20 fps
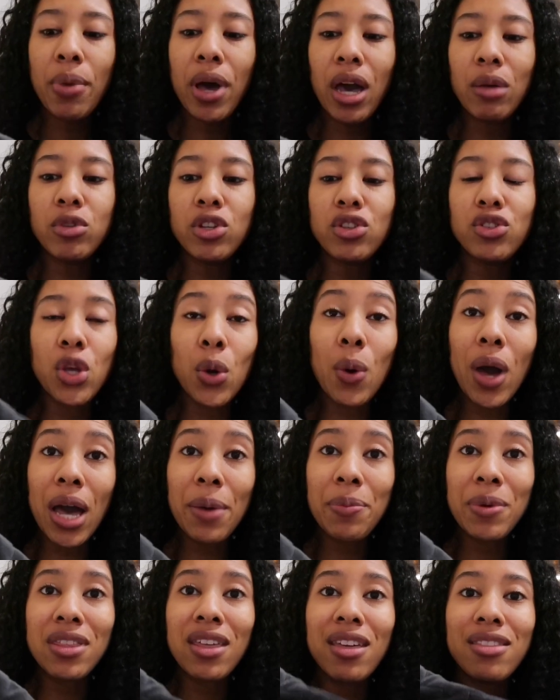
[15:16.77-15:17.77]
but i'm just so
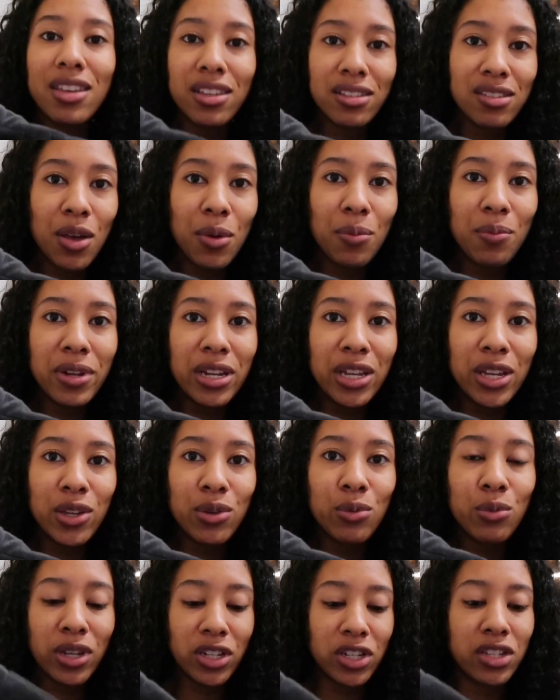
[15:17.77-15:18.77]
happy that this
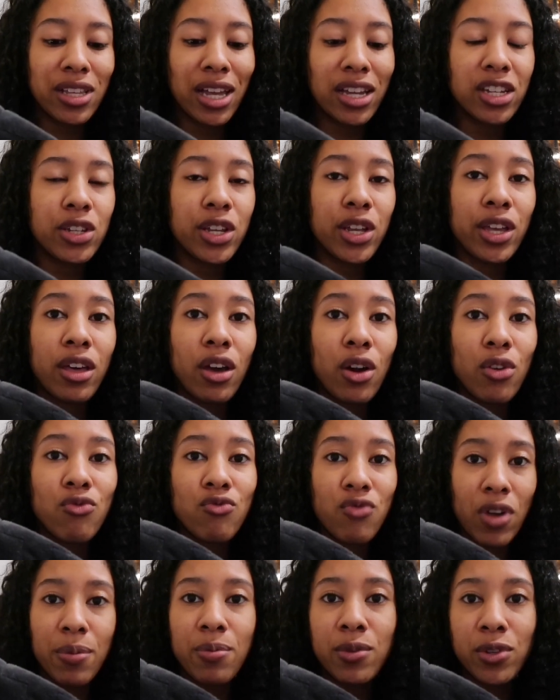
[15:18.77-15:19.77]
company which is actually a
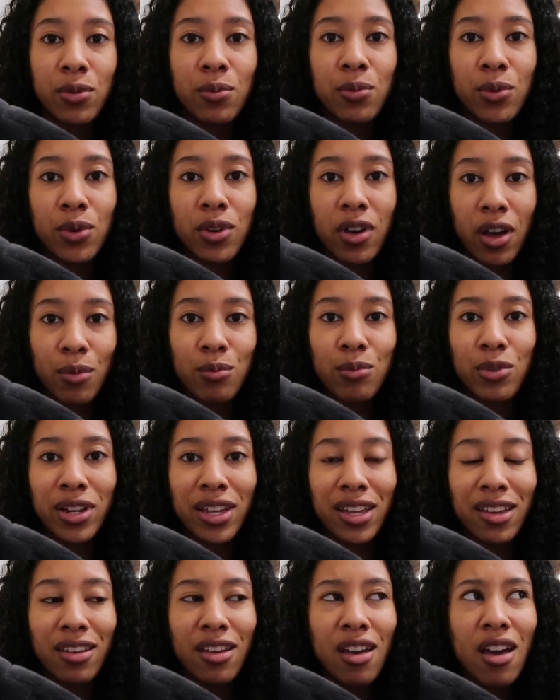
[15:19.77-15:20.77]
reputable
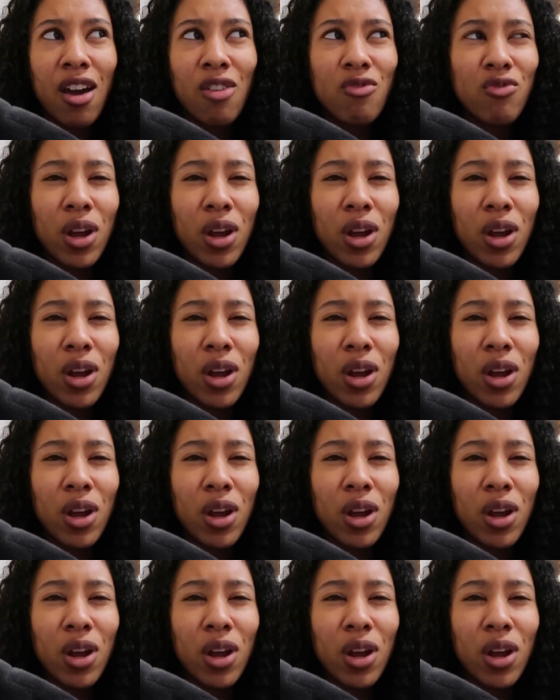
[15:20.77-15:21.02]
company